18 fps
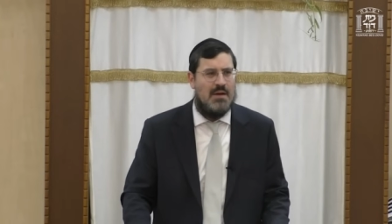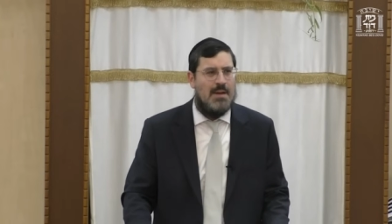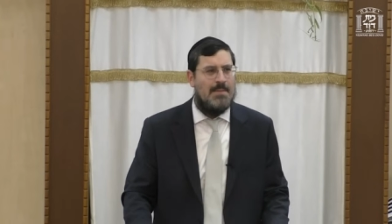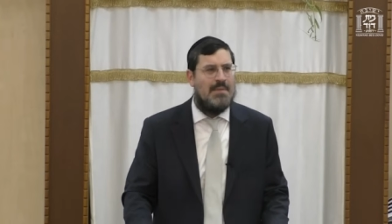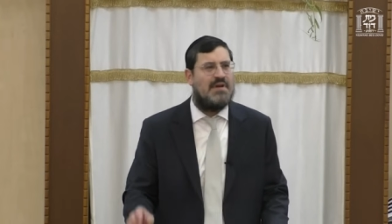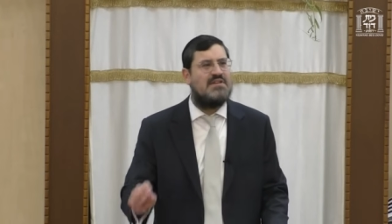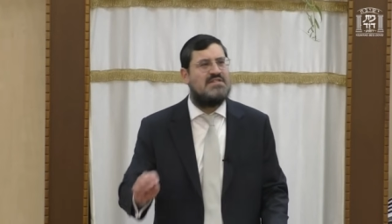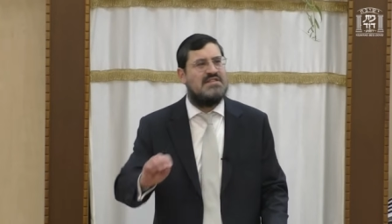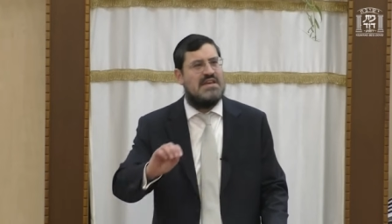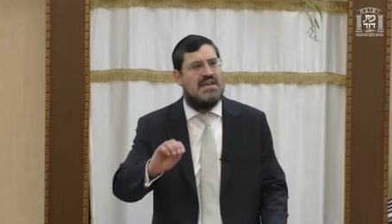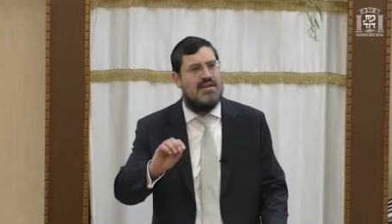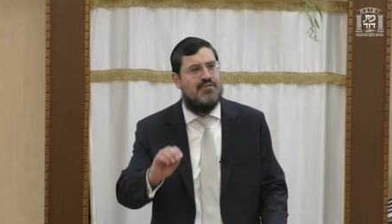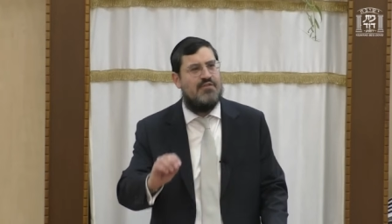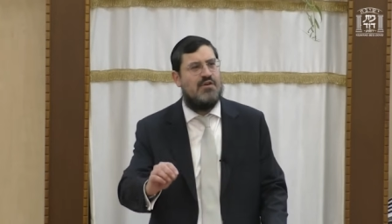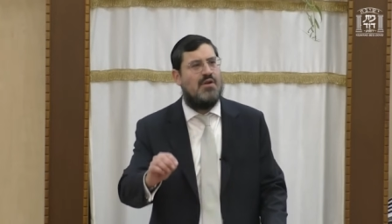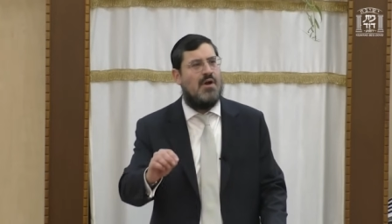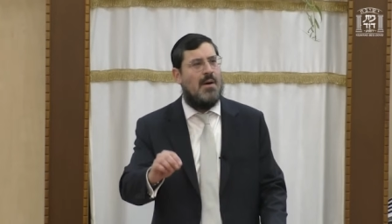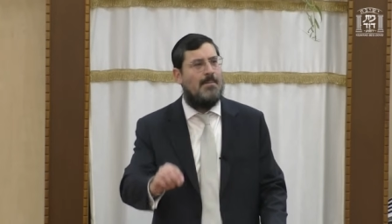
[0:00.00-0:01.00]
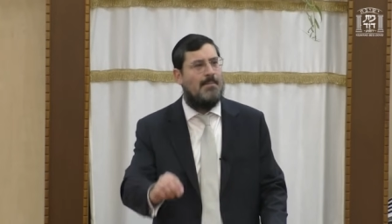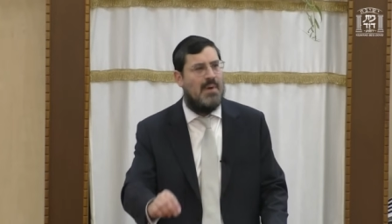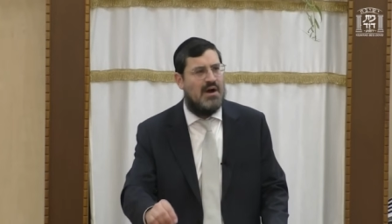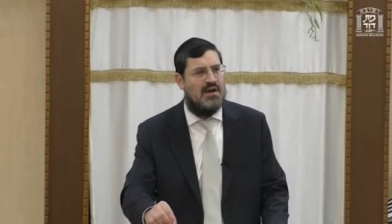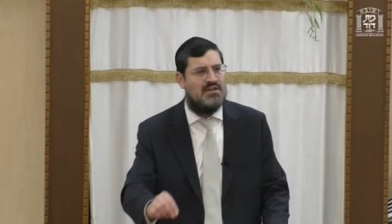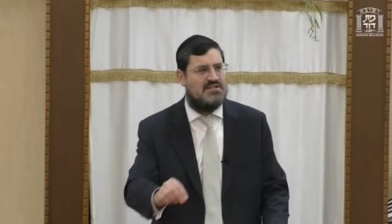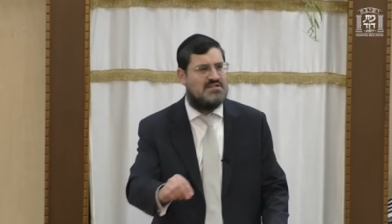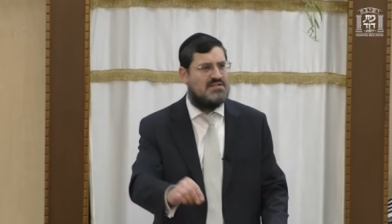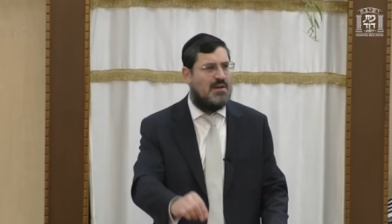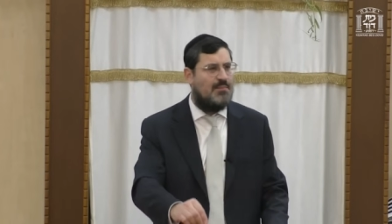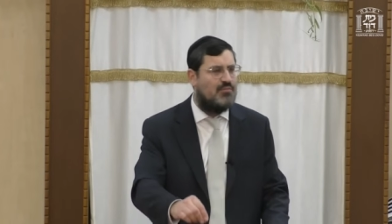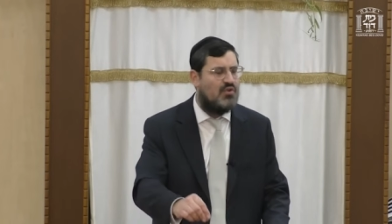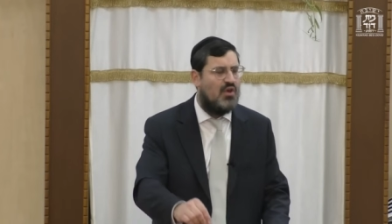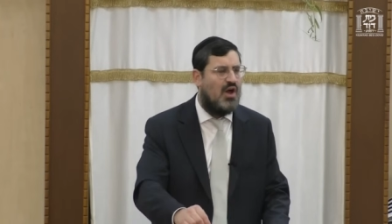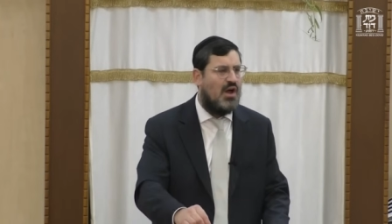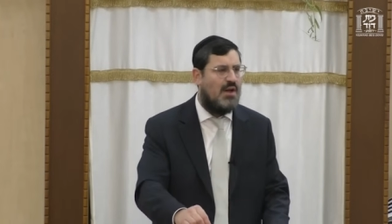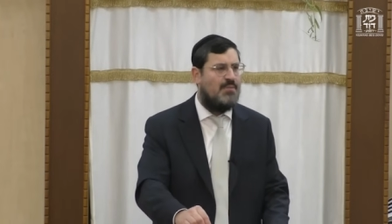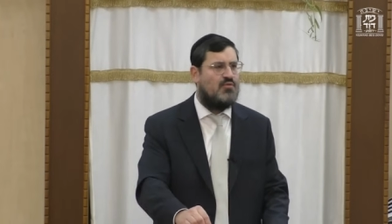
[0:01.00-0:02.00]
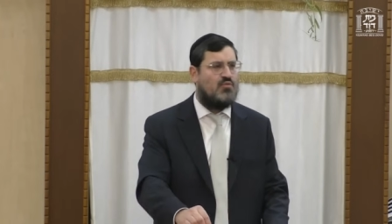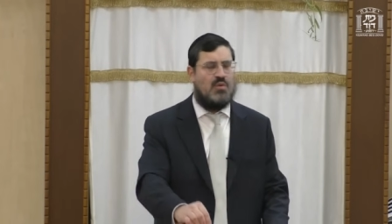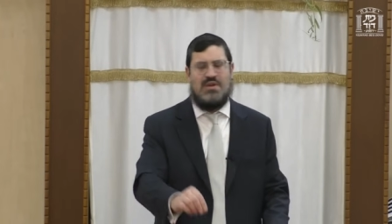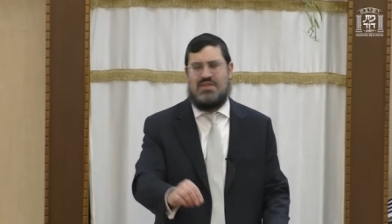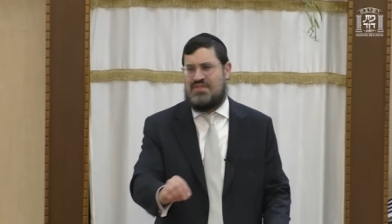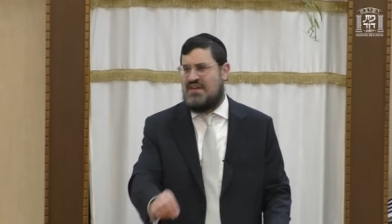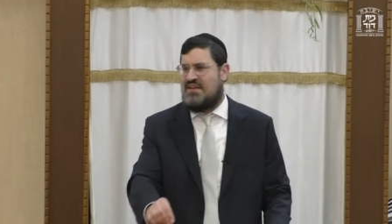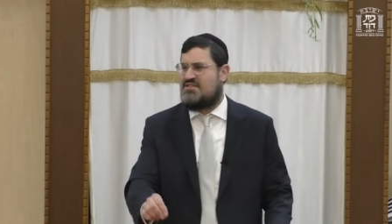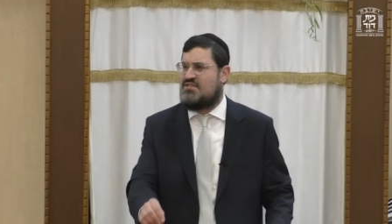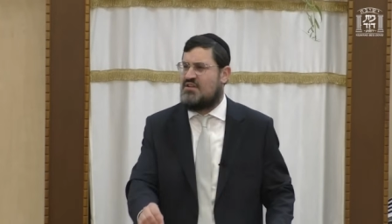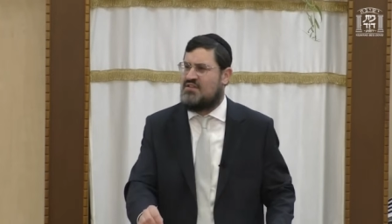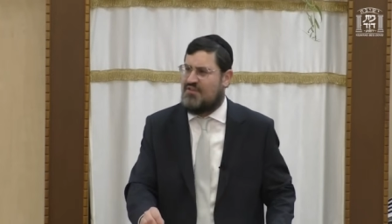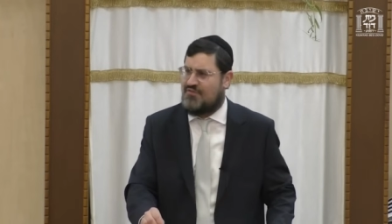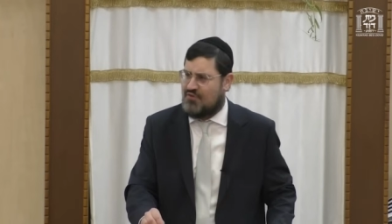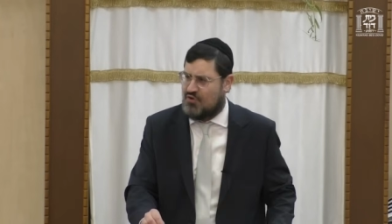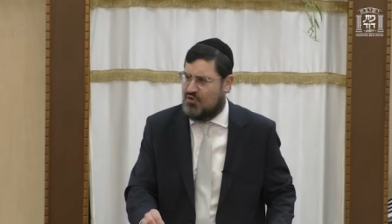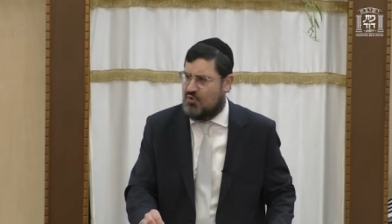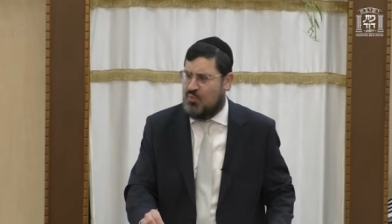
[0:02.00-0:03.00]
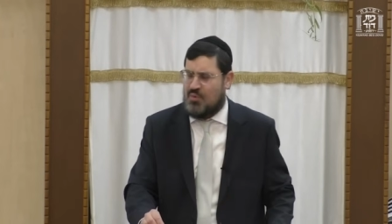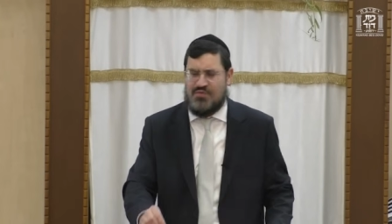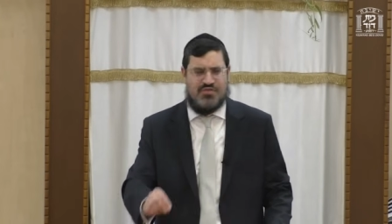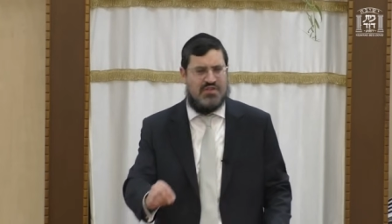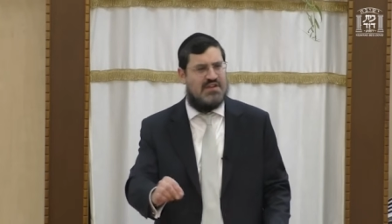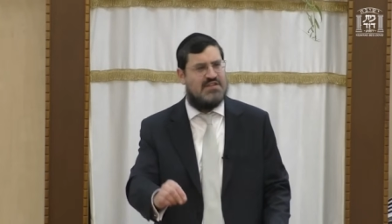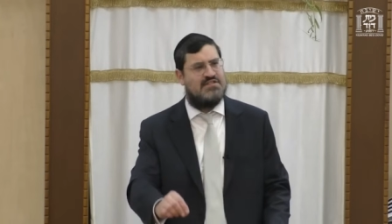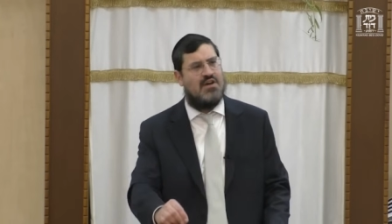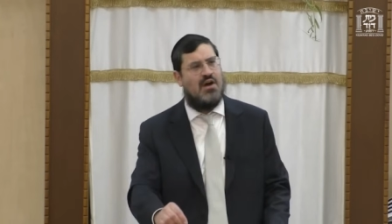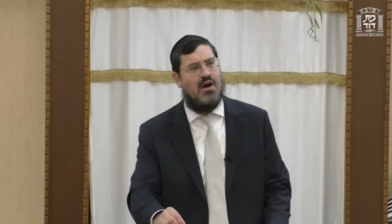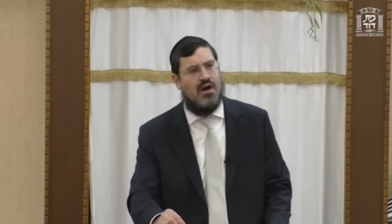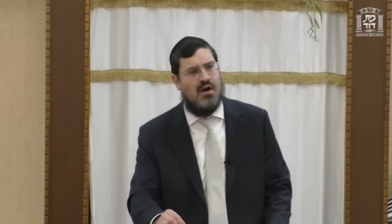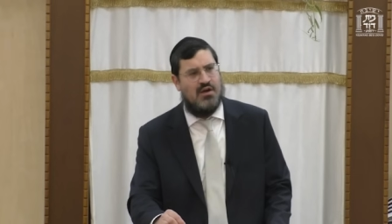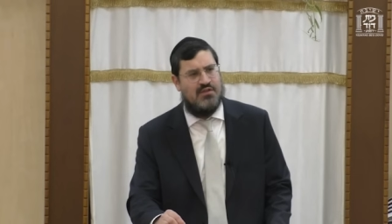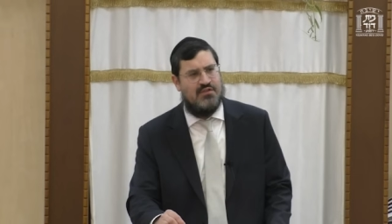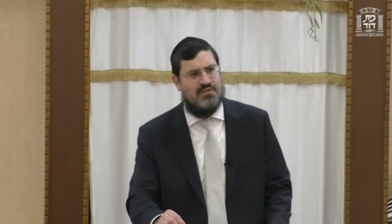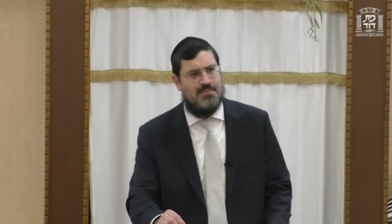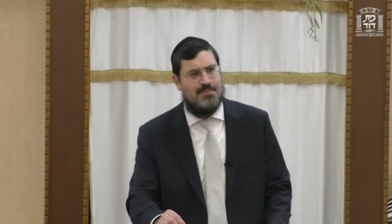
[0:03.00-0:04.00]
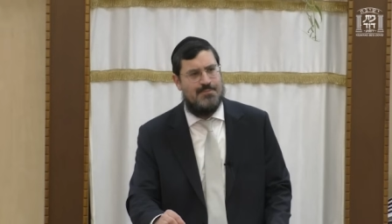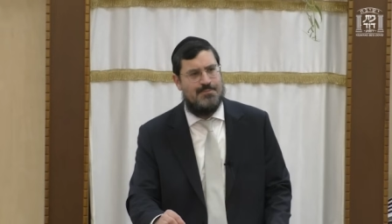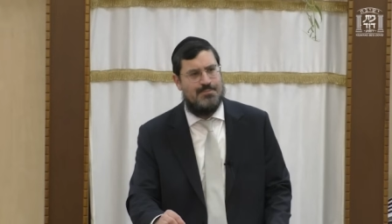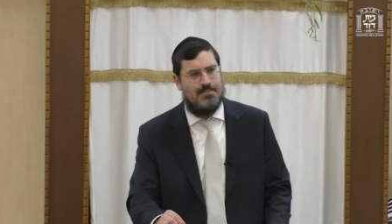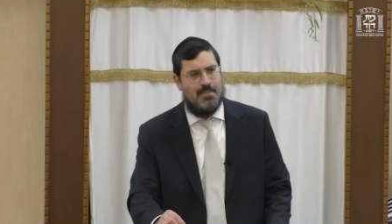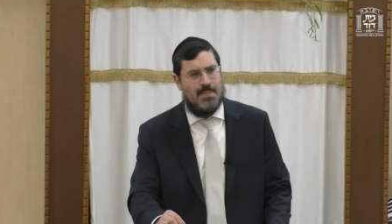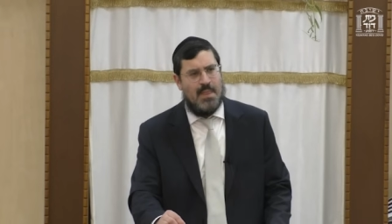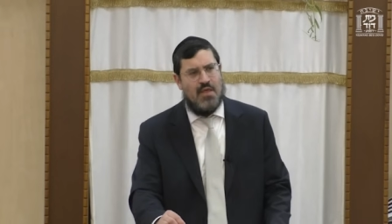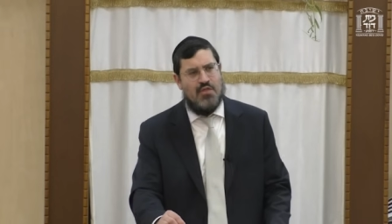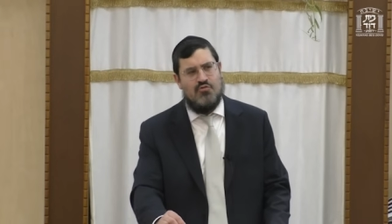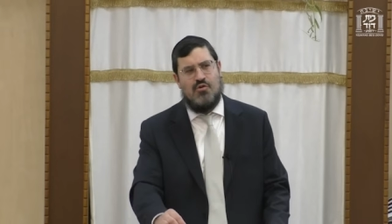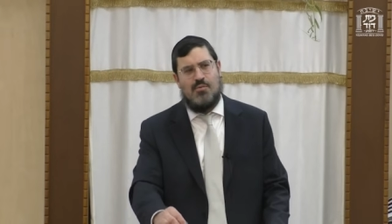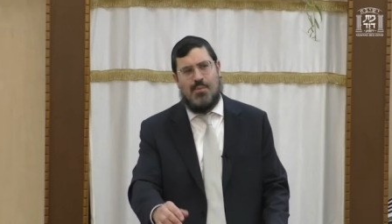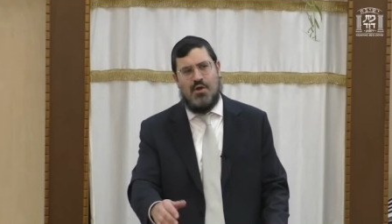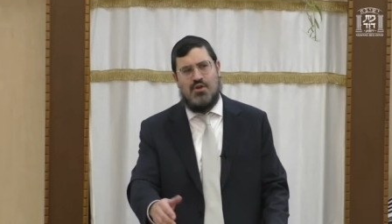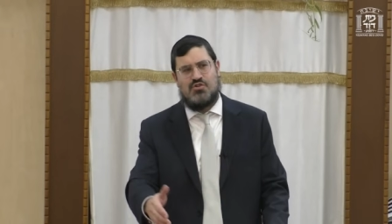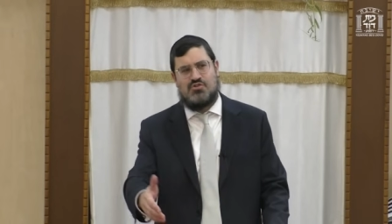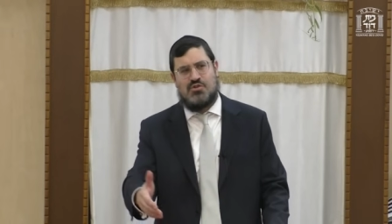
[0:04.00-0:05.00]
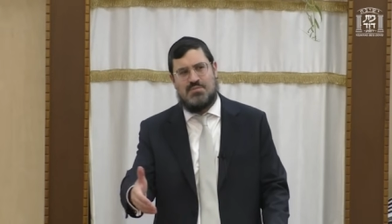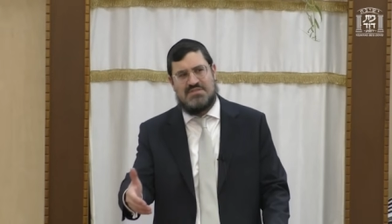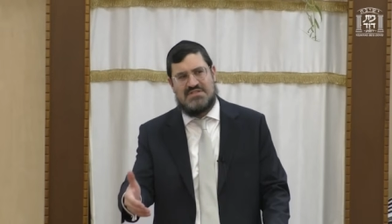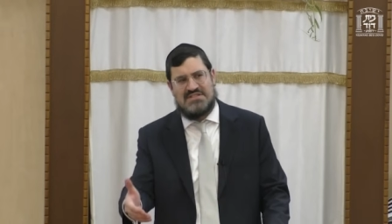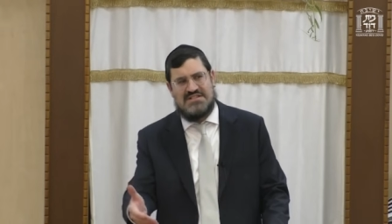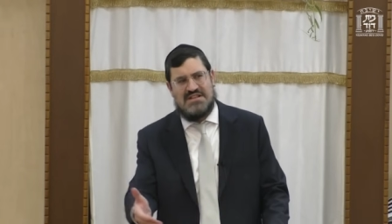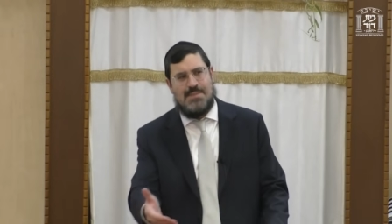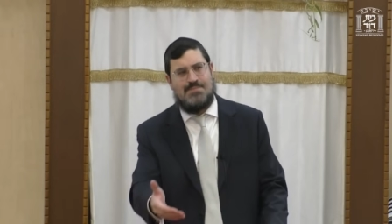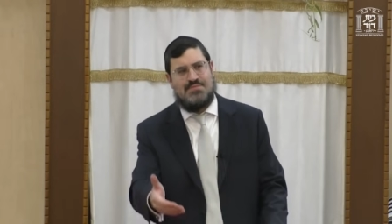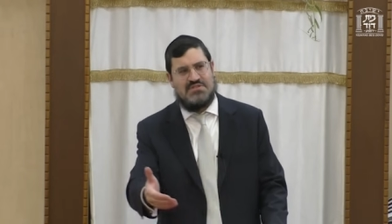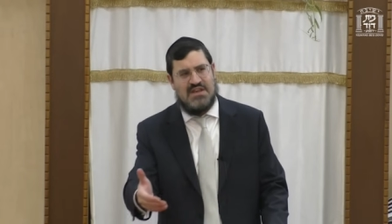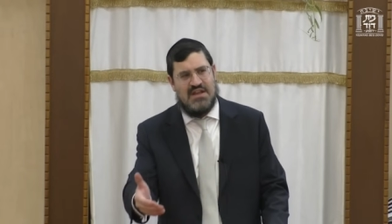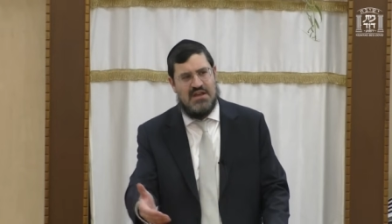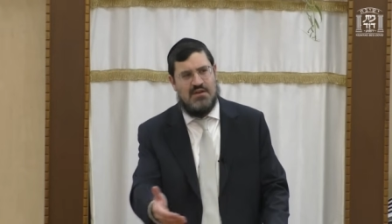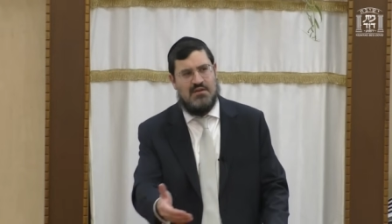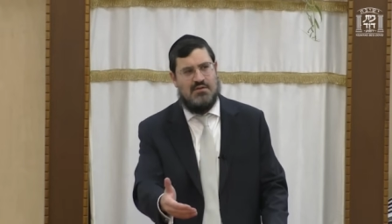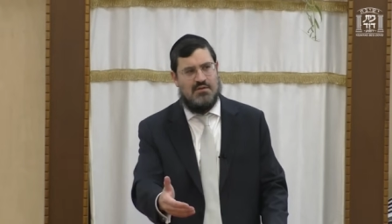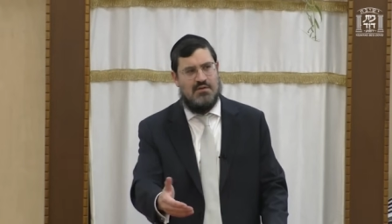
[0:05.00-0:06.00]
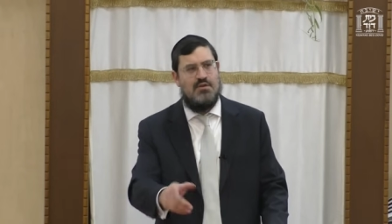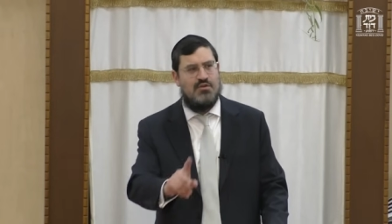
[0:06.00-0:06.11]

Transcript: Because even amongst sometimes when things are difficult, when things are hard, the Rabbi Shalom slips in.